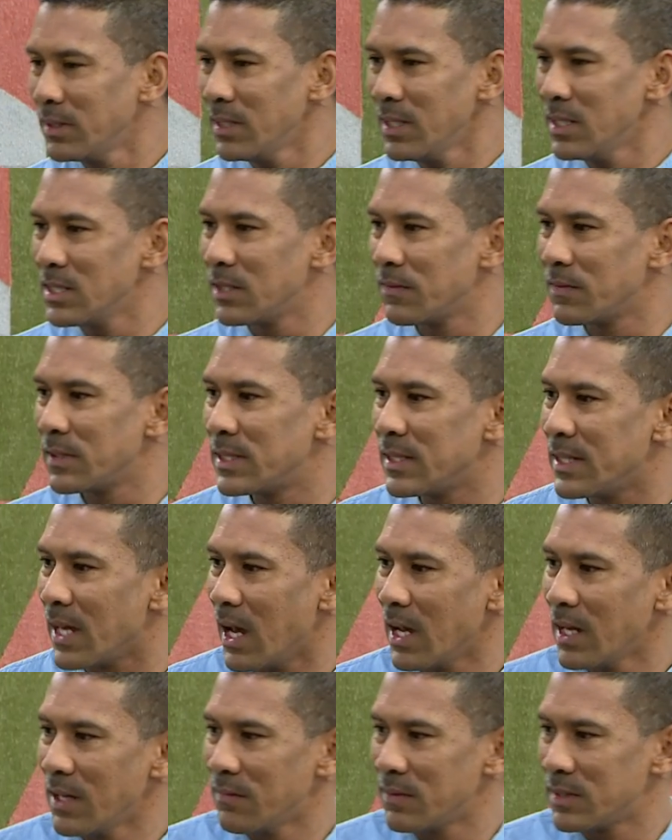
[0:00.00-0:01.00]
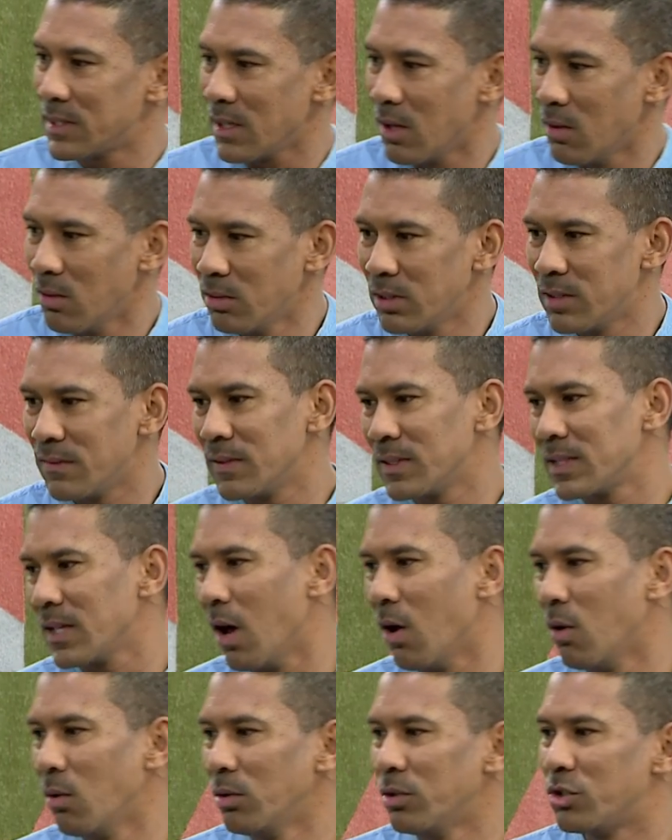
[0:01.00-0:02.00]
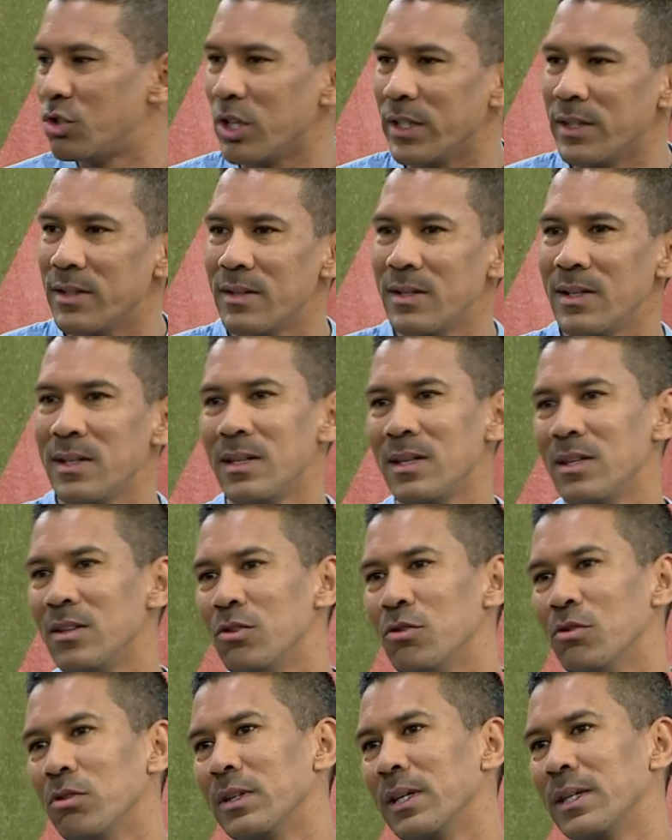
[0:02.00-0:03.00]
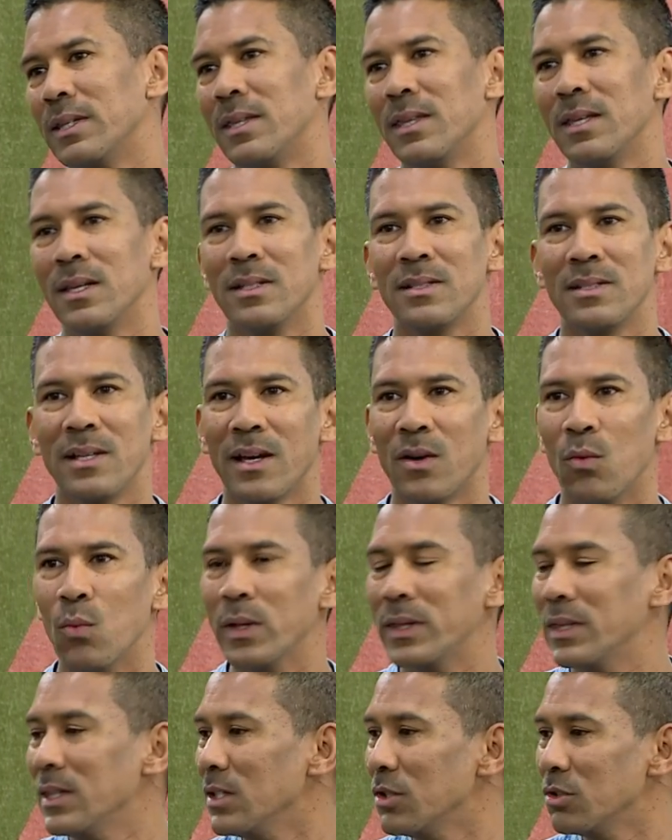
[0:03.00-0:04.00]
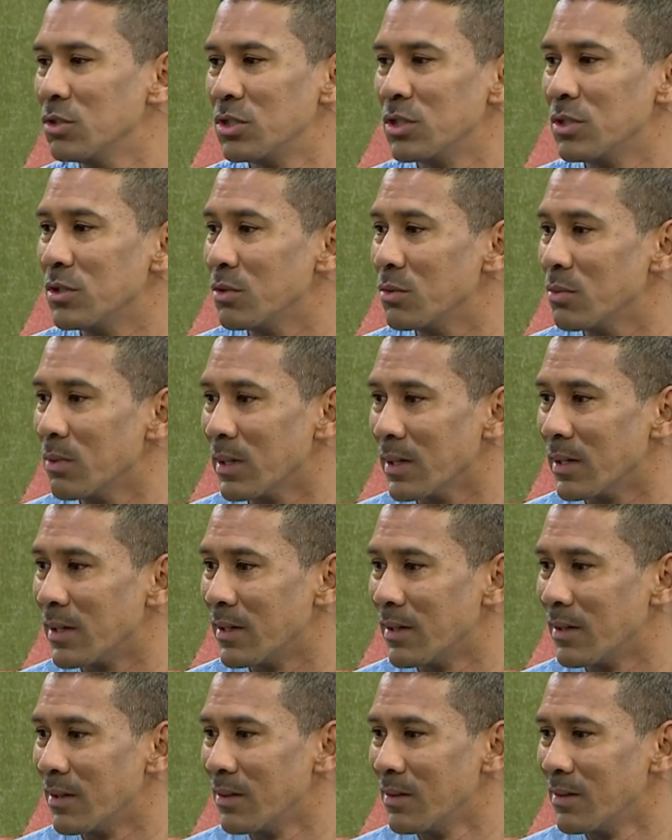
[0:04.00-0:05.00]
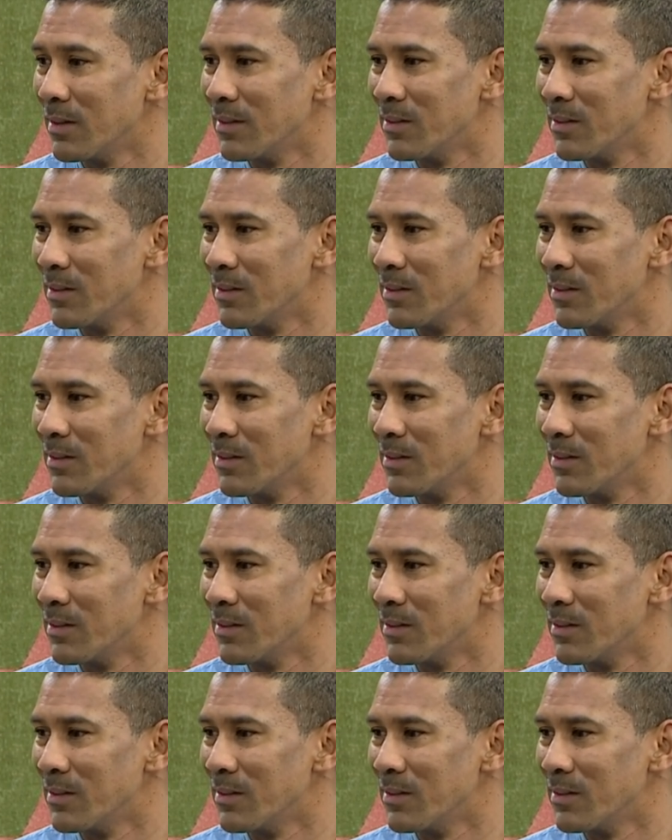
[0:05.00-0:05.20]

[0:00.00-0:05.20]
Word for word: with? what it is. If it's young, if it's old, if it's old, generally you'll get things like Whitney Houston at work. Ooh.